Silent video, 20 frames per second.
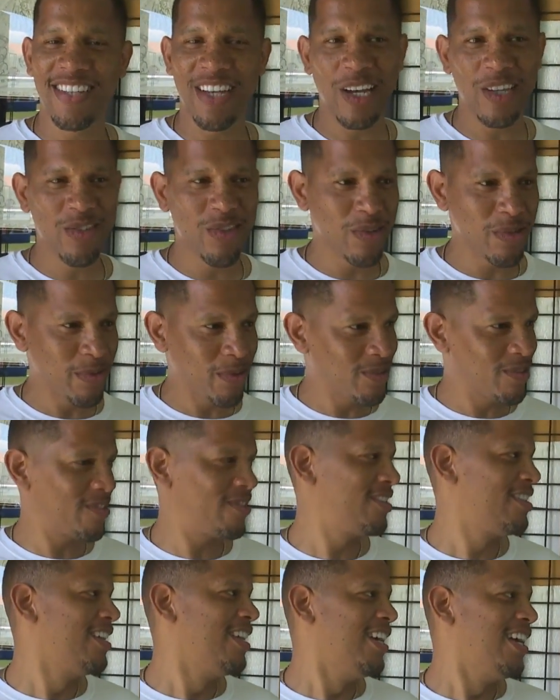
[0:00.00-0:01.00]
Jazz Fest poster.
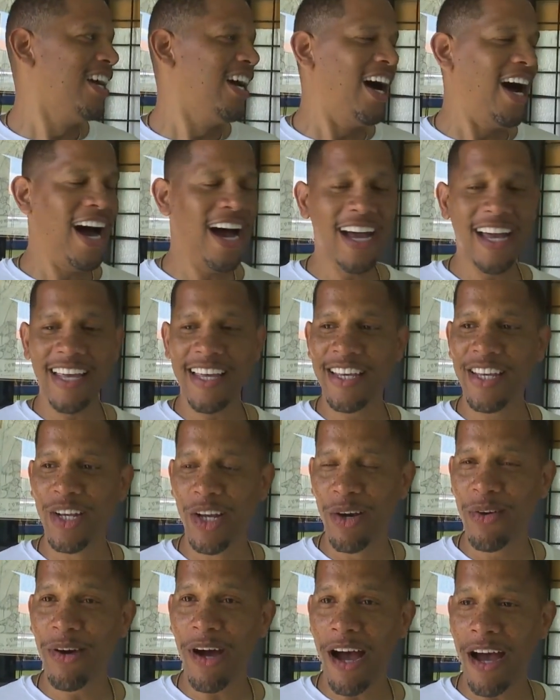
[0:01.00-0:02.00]
I, you
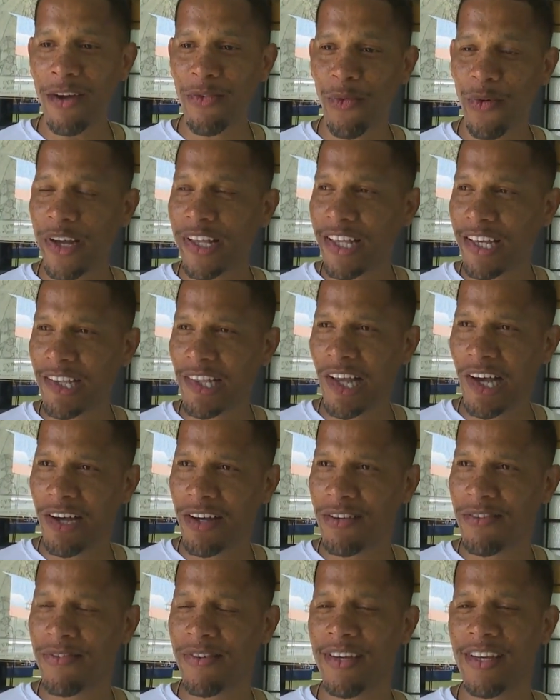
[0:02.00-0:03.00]
know, I really
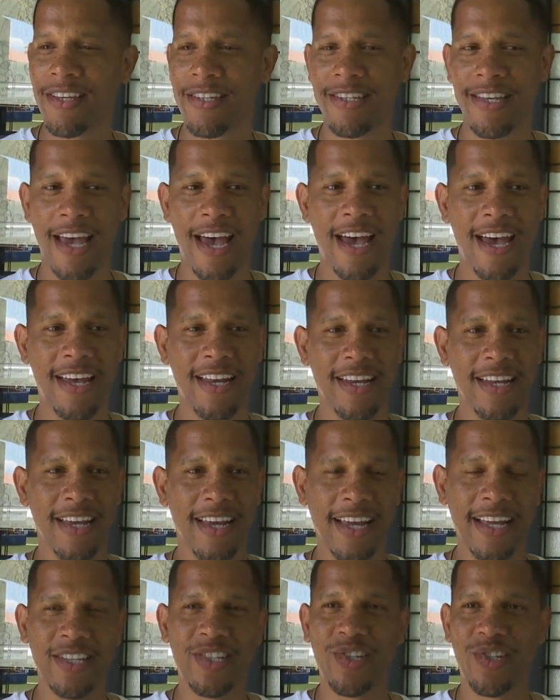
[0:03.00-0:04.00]
love is that
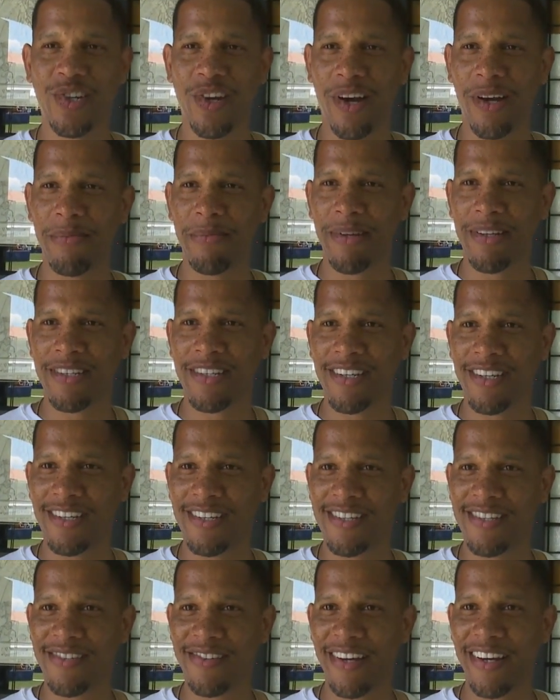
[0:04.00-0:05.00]
it's Jon
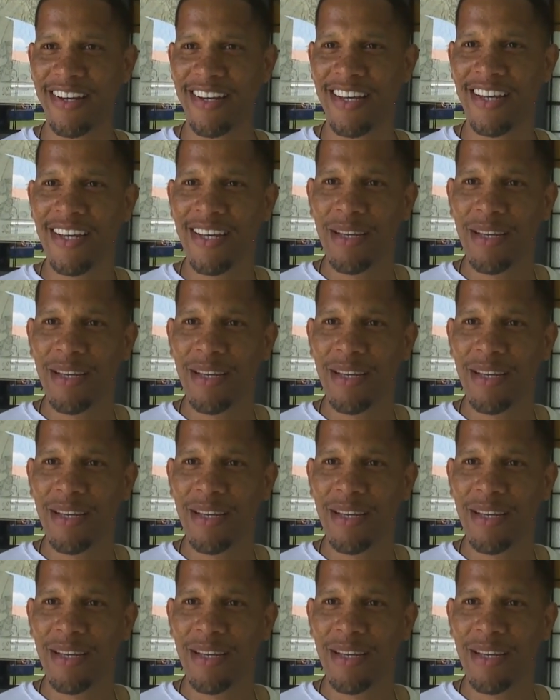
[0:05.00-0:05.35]
Batiste, right?